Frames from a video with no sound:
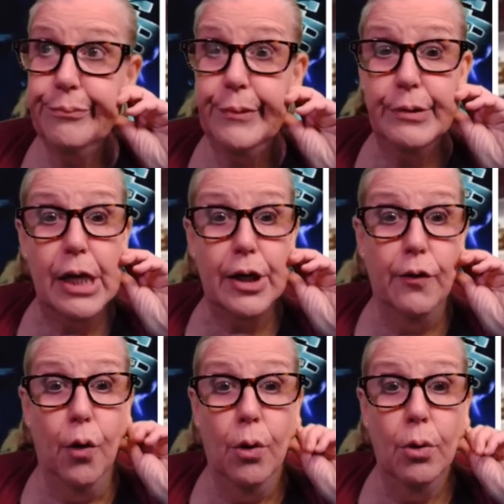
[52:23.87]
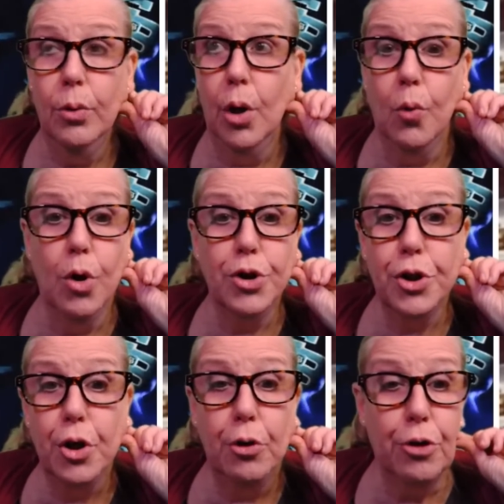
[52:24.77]
It's like, well, I don't want you to
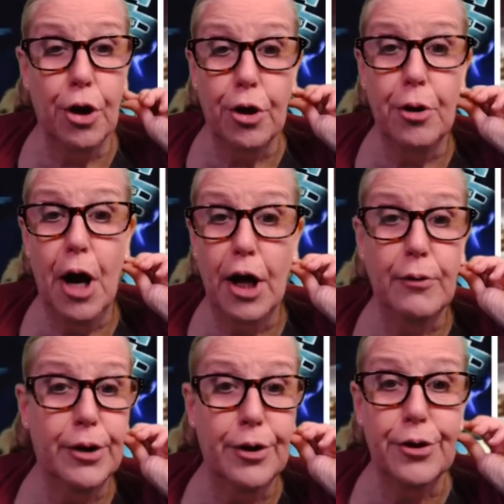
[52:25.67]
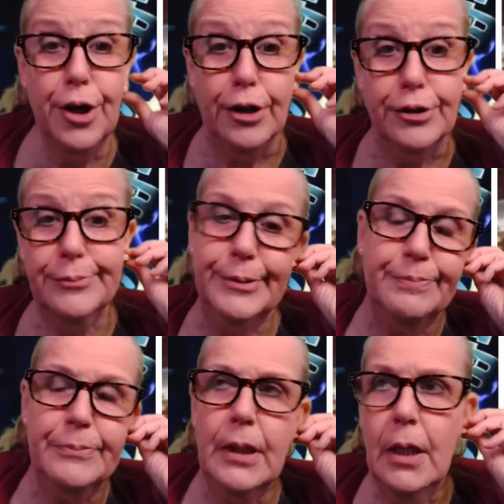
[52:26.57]
go there. You're going to hang around other guys. No.
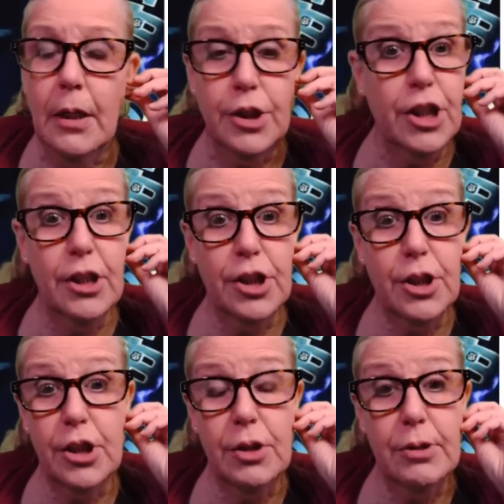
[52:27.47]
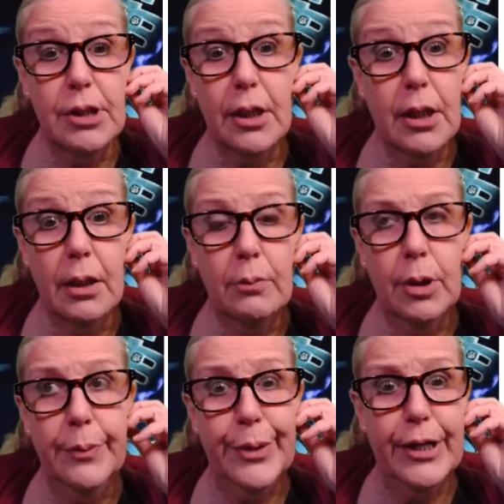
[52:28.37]
She, she, she was like, yeah,
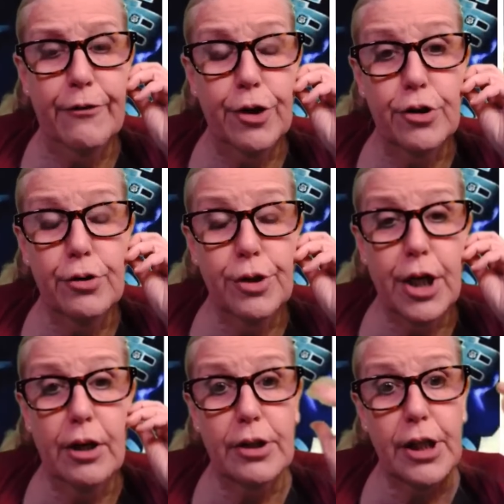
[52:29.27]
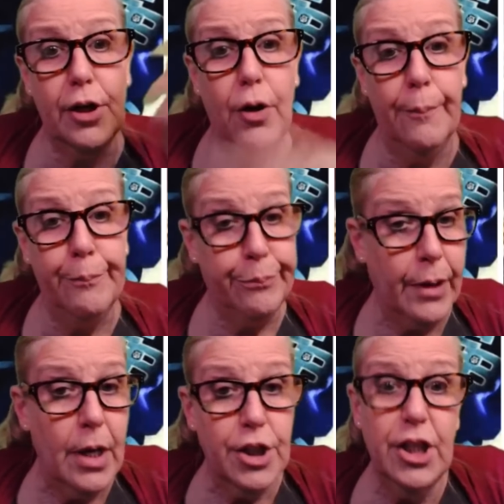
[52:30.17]
well, whatever. You're too jealous. Stay home.
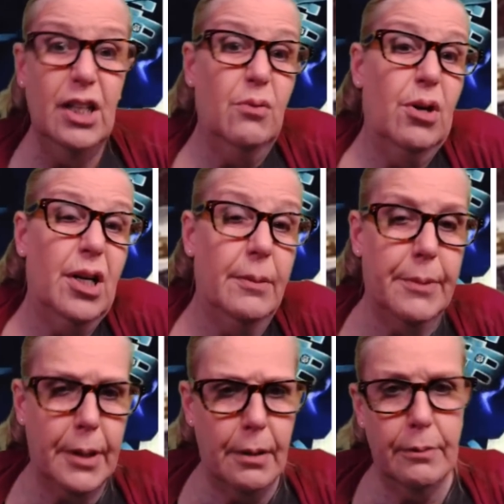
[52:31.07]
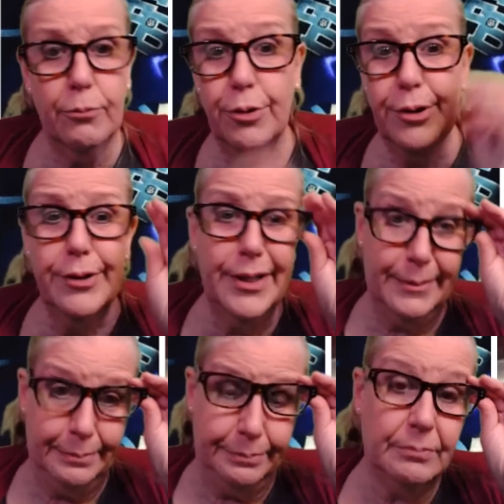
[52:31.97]
She didn't want him to go and ruin her night,
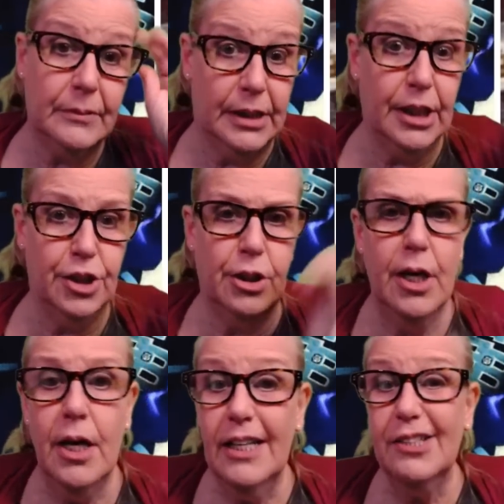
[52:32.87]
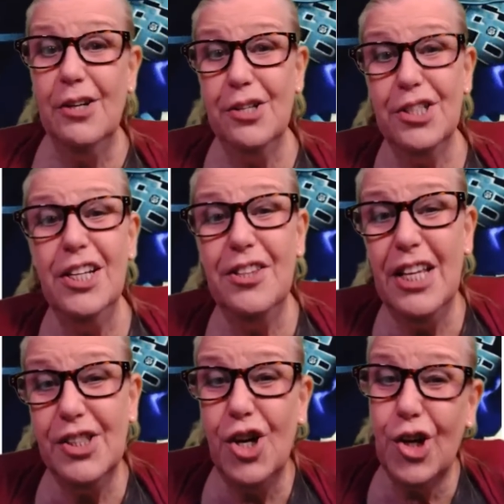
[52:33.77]
essentially. So you see,
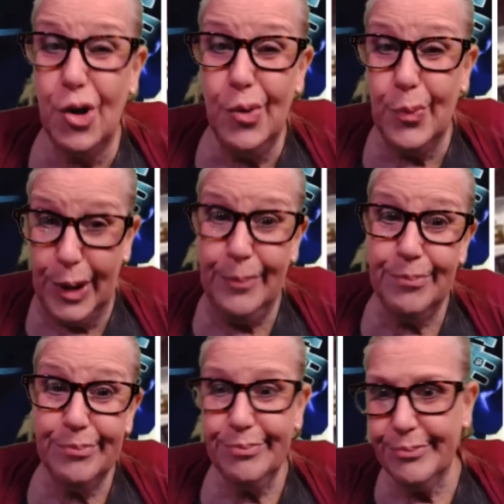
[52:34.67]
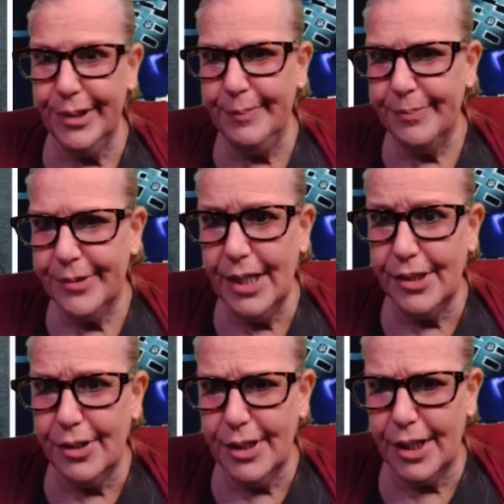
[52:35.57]
things aren't going well. No, things
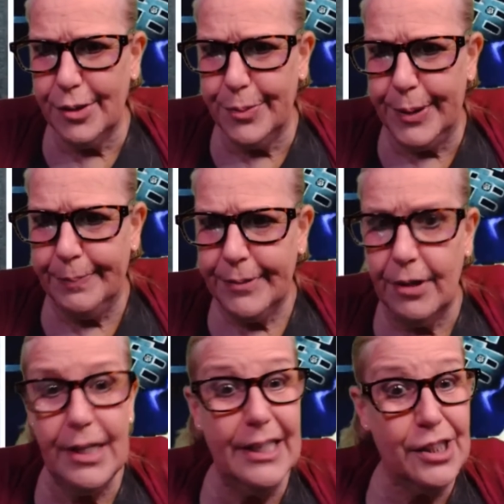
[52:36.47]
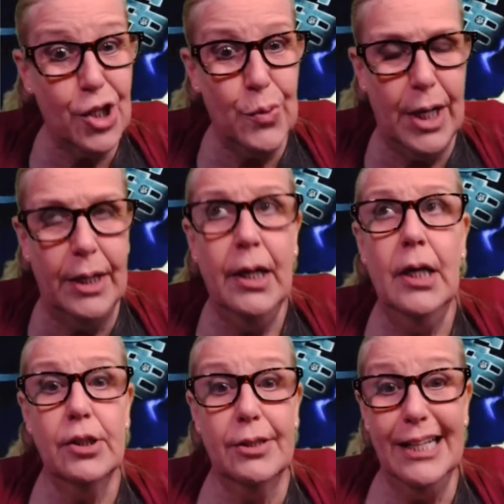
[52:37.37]
are not going well. Okay, let's go on.
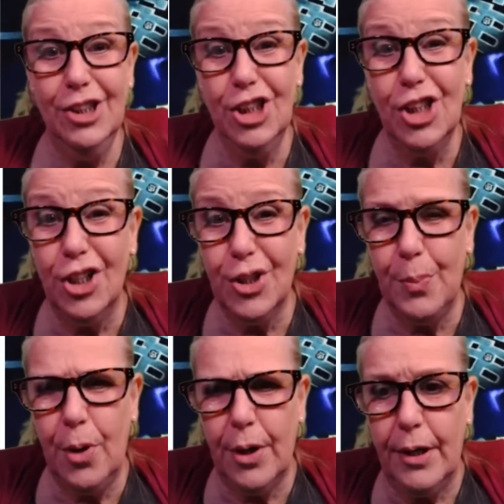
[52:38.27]
So now she's gone to the party.